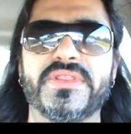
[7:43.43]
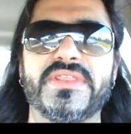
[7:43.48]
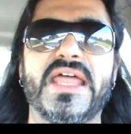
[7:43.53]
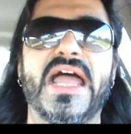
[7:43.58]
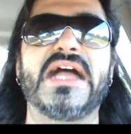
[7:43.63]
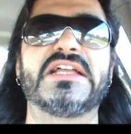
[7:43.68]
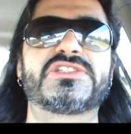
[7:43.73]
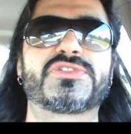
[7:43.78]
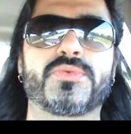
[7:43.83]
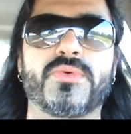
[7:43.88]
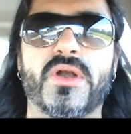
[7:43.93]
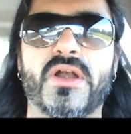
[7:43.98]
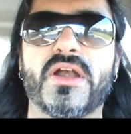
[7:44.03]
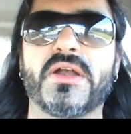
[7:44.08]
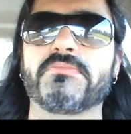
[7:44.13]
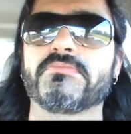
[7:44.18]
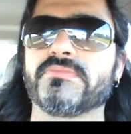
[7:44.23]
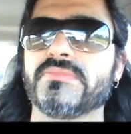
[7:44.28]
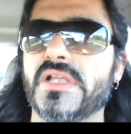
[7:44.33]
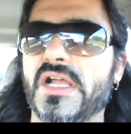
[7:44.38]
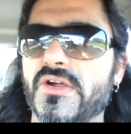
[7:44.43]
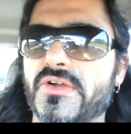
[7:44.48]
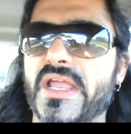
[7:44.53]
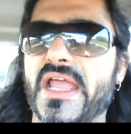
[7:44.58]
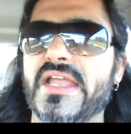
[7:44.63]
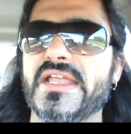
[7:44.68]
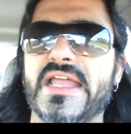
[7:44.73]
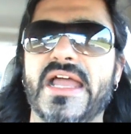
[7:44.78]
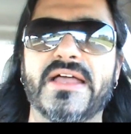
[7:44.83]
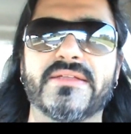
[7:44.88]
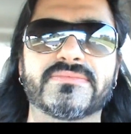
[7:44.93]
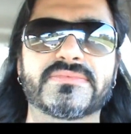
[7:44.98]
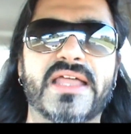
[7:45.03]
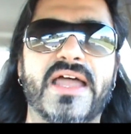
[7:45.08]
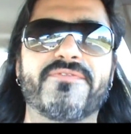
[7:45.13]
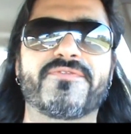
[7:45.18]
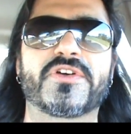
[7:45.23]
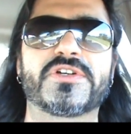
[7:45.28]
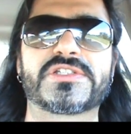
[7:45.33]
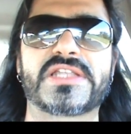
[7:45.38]
And that's where, okay, yeah,
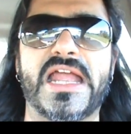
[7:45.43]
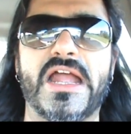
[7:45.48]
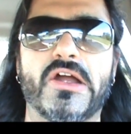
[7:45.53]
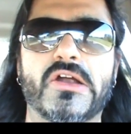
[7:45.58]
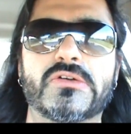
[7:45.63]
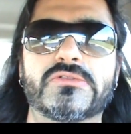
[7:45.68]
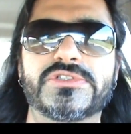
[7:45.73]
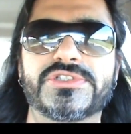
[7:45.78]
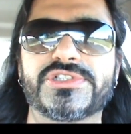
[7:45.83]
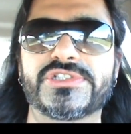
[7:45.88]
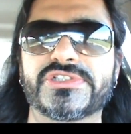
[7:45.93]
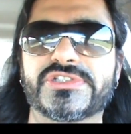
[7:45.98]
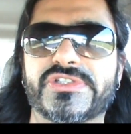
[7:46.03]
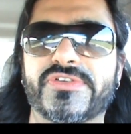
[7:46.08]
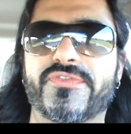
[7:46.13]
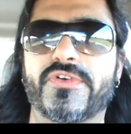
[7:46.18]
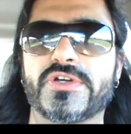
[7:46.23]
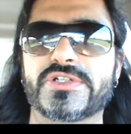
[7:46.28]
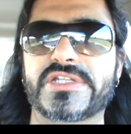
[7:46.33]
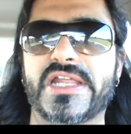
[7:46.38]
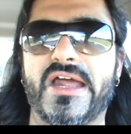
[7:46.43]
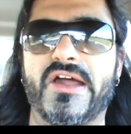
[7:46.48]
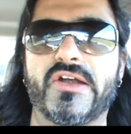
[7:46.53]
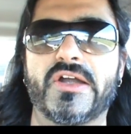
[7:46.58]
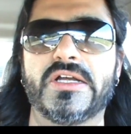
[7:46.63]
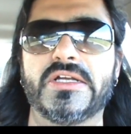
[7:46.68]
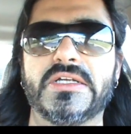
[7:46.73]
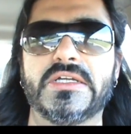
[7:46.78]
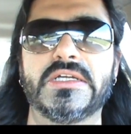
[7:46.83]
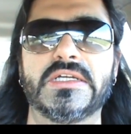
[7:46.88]
that first hour was just the first hour.